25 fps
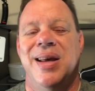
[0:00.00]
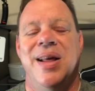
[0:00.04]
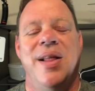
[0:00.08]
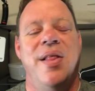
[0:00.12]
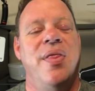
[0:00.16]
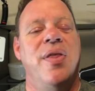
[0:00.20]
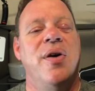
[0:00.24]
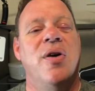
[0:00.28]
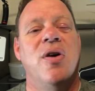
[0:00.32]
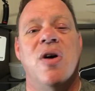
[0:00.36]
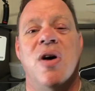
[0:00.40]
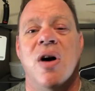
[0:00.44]

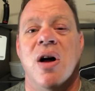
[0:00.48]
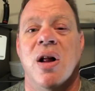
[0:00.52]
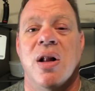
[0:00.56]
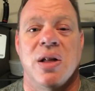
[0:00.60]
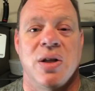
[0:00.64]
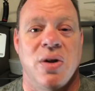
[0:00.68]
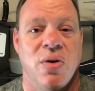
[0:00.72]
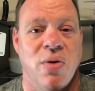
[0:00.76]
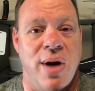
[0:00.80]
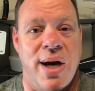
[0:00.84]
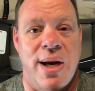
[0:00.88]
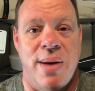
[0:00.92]
They're all
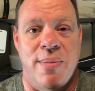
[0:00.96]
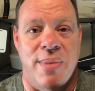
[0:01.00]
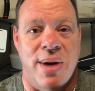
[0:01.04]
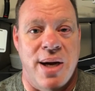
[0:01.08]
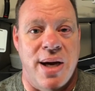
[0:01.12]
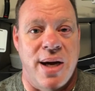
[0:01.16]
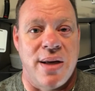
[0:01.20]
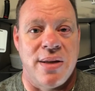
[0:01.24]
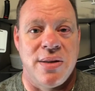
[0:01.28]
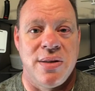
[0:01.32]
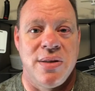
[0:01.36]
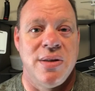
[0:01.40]
great
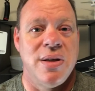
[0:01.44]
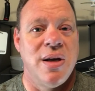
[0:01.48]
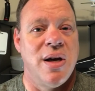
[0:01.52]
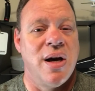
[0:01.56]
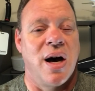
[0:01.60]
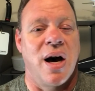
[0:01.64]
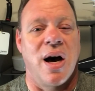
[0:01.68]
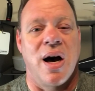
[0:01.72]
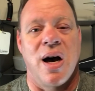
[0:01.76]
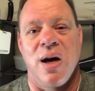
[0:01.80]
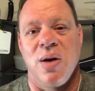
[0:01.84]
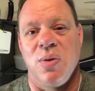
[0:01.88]
masks.
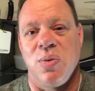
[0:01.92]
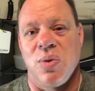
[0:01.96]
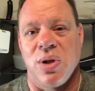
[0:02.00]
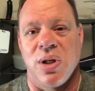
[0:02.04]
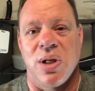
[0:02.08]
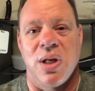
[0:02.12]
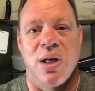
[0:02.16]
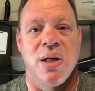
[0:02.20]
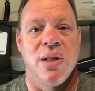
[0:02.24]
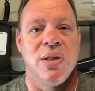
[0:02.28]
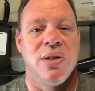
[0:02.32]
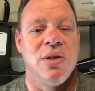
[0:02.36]

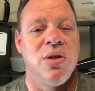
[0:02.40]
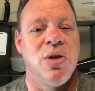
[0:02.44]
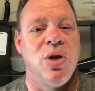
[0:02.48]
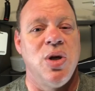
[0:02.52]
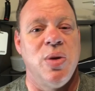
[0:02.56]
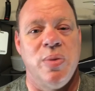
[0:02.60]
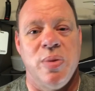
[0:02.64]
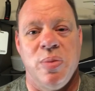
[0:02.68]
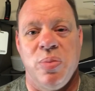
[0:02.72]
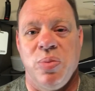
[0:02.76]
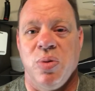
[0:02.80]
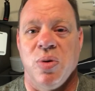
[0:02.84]
Aqualung,
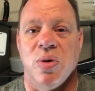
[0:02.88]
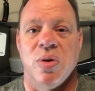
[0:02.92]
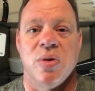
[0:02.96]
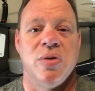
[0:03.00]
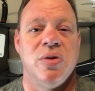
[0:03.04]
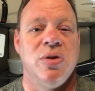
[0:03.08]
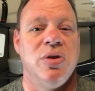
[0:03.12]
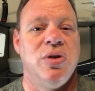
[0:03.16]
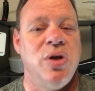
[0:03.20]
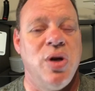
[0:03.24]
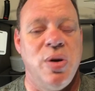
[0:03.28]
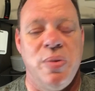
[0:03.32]
Scuba Pro,
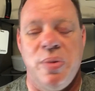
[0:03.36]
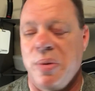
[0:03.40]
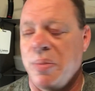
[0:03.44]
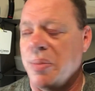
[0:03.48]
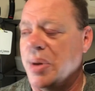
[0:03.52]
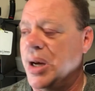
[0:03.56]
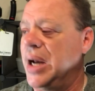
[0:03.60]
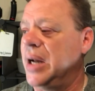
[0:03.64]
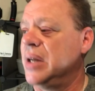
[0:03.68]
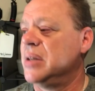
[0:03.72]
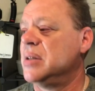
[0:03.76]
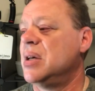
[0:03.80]
Scuba
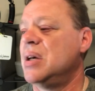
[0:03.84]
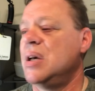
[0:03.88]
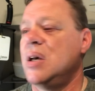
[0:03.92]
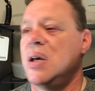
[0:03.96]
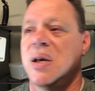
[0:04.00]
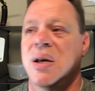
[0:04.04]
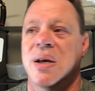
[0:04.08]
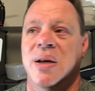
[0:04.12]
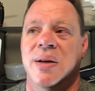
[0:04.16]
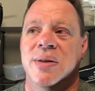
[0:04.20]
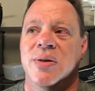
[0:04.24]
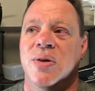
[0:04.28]
Max,
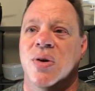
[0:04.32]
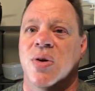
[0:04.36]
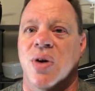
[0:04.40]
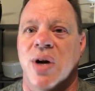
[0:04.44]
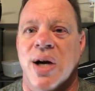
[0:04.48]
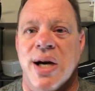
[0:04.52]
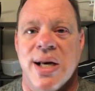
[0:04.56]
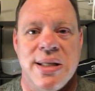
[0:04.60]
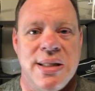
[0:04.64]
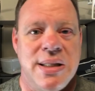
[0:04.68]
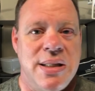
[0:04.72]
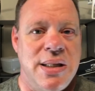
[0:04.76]

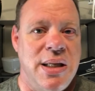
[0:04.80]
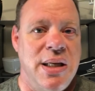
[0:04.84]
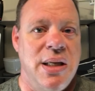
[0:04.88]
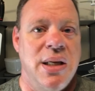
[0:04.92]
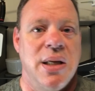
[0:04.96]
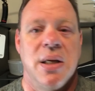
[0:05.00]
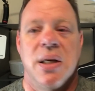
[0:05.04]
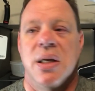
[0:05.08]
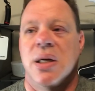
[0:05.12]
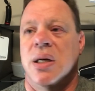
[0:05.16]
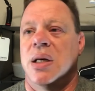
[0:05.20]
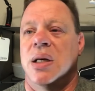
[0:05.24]
Cressi.
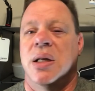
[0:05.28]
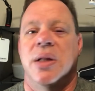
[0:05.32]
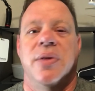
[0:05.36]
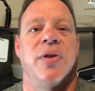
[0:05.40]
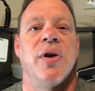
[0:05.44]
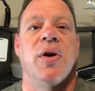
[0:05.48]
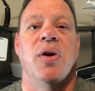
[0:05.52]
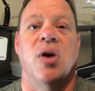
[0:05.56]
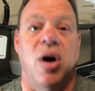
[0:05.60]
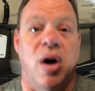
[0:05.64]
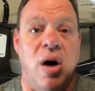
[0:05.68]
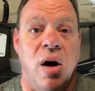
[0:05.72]

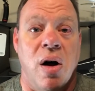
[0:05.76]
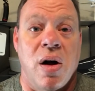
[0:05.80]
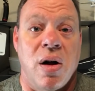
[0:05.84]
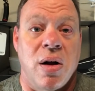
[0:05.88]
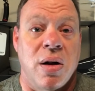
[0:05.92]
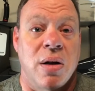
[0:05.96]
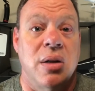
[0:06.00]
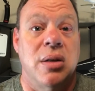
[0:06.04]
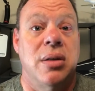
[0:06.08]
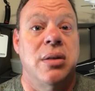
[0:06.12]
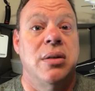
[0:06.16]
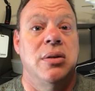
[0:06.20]
They're
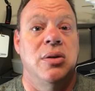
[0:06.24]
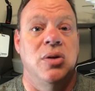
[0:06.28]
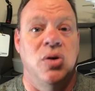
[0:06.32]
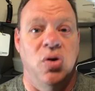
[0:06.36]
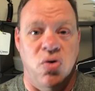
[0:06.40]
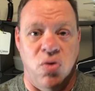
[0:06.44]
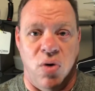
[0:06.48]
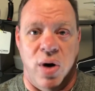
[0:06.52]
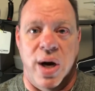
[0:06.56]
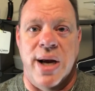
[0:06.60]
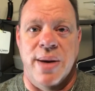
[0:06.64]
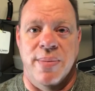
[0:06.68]
all
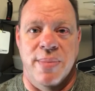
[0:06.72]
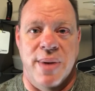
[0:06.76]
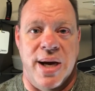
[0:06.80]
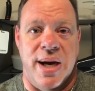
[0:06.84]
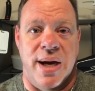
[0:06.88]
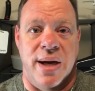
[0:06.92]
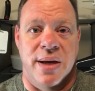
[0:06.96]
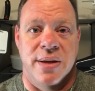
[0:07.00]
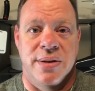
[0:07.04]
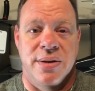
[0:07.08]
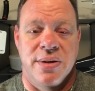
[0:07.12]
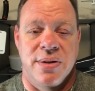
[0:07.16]
great
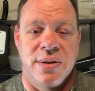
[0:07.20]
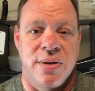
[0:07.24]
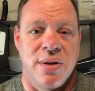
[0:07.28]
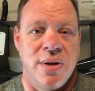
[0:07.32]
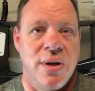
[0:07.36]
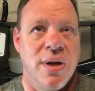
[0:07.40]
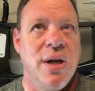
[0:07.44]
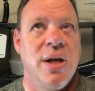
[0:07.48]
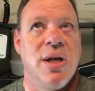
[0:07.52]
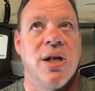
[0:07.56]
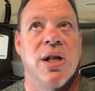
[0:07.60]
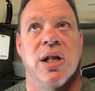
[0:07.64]
masks.
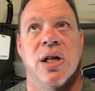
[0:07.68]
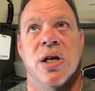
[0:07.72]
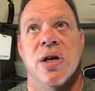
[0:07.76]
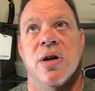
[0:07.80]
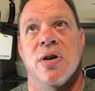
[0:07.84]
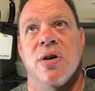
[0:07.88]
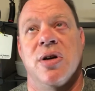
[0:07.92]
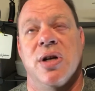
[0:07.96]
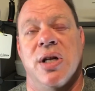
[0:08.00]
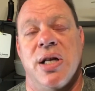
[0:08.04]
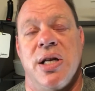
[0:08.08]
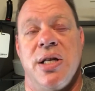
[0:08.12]

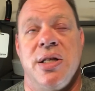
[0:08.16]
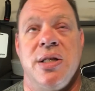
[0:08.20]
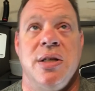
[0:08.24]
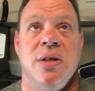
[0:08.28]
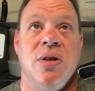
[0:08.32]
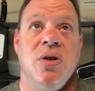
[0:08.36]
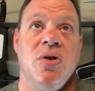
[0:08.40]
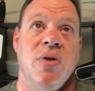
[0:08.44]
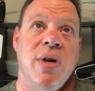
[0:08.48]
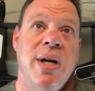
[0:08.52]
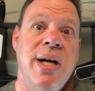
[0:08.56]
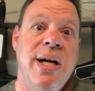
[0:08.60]
Clear lenses,
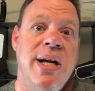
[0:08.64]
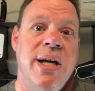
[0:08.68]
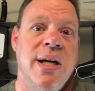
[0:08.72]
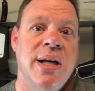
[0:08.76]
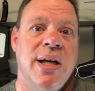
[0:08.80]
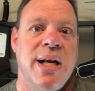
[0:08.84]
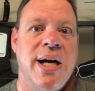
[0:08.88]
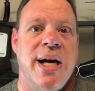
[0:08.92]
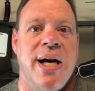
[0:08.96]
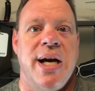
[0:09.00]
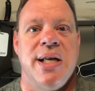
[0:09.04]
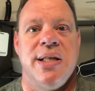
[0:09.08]
green
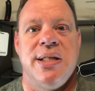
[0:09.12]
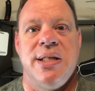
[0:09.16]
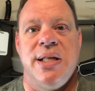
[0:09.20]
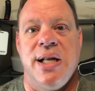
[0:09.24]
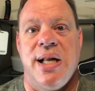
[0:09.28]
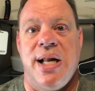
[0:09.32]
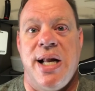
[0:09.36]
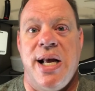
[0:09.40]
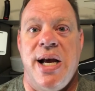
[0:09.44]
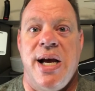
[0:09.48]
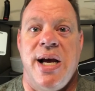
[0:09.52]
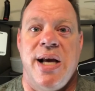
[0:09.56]
glass,
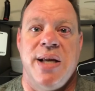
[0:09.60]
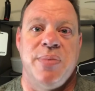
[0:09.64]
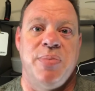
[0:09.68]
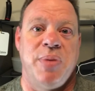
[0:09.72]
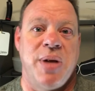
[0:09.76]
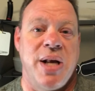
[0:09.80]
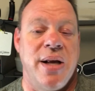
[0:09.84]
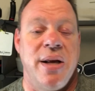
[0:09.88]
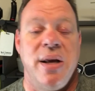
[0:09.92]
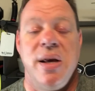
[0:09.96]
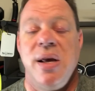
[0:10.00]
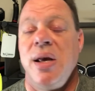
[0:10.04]
glass,
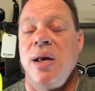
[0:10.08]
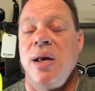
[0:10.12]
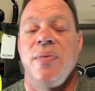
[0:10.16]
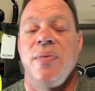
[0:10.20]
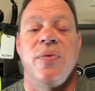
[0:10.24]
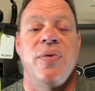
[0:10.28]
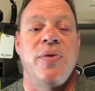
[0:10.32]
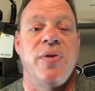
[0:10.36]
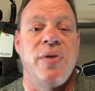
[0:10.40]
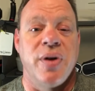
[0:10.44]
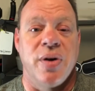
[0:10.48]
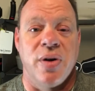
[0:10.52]
pl-
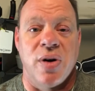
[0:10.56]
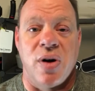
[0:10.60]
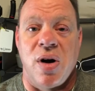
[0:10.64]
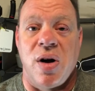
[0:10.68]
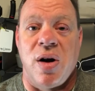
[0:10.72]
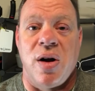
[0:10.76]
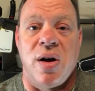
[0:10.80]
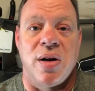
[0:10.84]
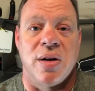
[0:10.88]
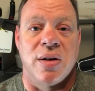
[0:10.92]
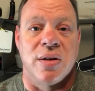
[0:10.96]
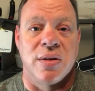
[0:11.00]
they're
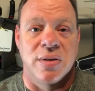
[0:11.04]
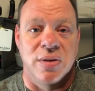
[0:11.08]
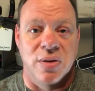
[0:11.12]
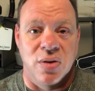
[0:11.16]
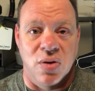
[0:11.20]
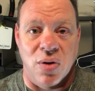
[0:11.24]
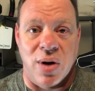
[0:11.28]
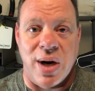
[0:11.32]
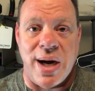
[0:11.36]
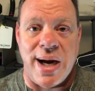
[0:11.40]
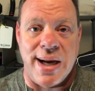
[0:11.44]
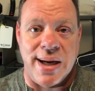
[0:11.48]
all
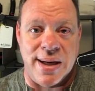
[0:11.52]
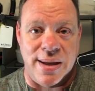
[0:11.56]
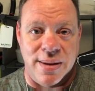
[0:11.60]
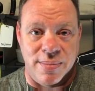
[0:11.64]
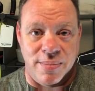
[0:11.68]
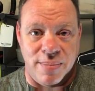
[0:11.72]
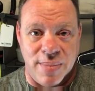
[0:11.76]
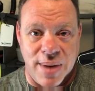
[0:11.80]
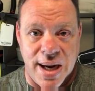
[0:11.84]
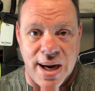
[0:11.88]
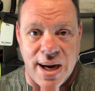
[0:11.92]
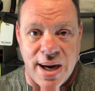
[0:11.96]
great
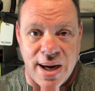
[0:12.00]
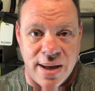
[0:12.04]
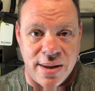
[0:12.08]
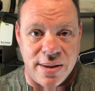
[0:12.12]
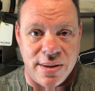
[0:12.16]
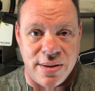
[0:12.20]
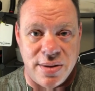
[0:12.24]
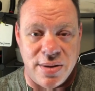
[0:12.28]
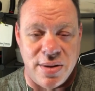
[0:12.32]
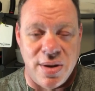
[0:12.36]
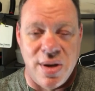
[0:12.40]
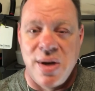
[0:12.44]

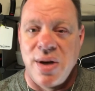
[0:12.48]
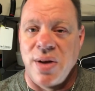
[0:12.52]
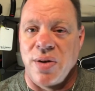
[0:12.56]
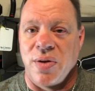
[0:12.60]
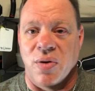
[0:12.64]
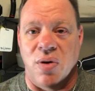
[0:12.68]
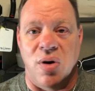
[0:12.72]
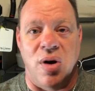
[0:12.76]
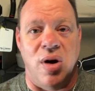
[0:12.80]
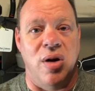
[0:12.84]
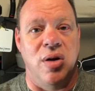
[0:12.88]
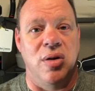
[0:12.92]
masks.
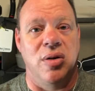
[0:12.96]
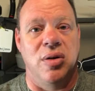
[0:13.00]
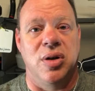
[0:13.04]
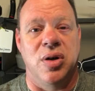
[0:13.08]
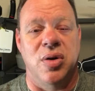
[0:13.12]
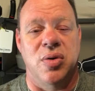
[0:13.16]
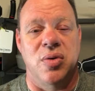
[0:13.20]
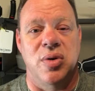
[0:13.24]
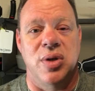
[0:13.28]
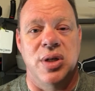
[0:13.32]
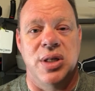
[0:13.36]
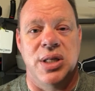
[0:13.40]
They're all
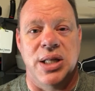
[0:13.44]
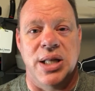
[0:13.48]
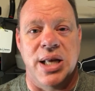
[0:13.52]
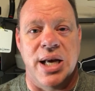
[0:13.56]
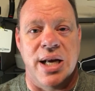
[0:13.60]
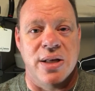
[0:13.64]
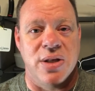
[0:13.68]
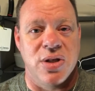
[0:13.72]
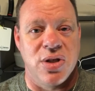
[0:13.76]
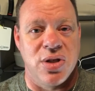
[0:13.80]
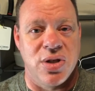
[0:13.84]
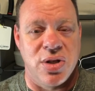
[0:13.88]
going to
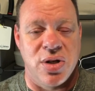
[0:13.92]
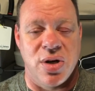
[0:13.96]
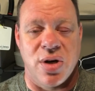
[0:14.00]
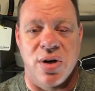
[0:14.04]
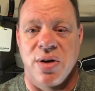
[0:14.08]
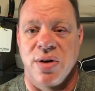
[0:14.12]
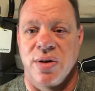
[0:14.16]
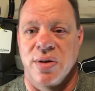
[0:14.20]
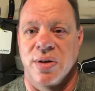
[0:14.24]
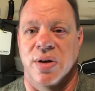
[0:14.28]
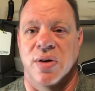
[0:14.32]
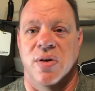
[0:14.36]
that
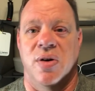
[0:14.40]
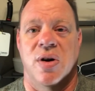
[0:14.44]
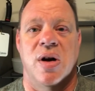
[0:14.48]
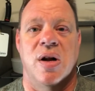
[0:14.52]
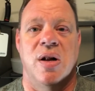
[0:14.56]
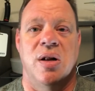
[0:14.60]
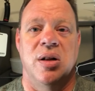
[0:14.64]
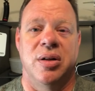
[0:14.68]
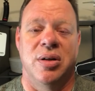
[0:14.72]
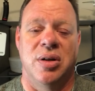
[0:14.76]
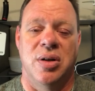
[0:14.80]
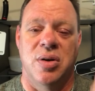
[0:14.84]
skirt. They're
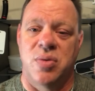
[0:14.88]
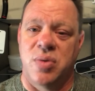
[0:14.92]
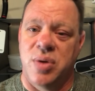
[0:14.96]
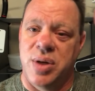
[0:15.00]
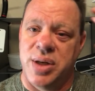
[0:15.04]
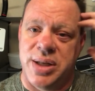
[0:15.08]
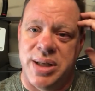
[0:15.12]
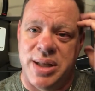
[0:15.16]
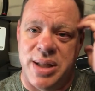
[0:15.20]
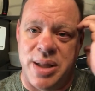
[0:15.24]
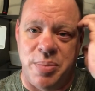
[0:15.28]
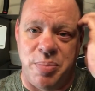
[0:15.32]
all going
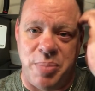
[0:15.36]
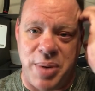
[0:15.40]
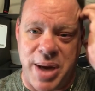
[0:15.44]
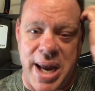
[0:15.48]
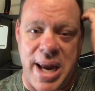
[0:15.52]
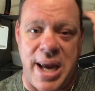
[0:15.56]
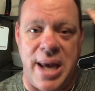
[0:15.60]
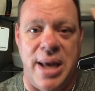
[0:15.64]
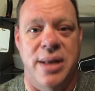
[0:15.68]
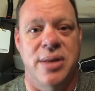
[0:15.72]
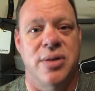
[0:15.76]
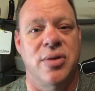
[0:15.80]
to the
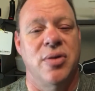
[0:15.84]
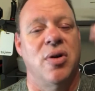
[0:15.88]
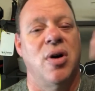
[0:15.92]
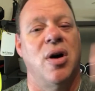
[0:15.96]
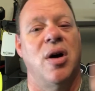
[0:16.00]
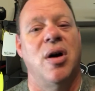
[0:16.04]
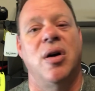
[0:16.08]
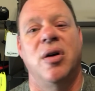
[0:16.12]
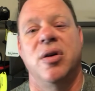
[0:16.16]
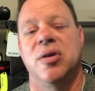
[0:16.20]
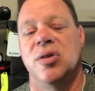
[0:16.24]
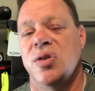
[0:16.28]
bands. They're
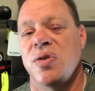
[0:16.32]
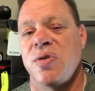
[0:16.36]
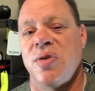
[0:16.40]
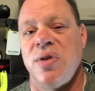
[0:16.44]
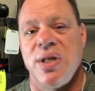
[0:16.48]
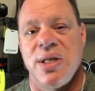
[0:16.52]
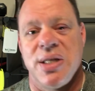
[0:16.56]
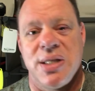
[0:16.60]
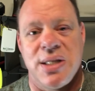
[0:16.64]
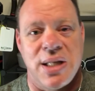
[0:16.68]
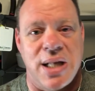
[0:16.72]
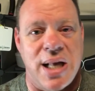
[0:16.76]
all doing
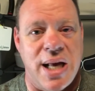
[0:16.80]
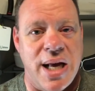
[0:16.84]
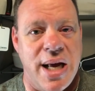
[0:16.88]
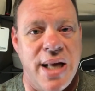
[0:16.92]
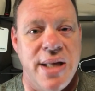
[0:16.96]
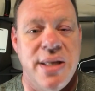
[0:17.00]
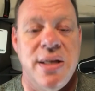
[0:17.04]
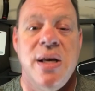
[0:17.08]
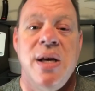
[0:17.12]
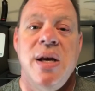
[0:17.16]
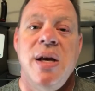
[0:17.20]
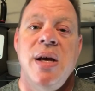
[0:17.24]
the
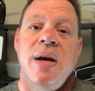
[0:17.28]
slides.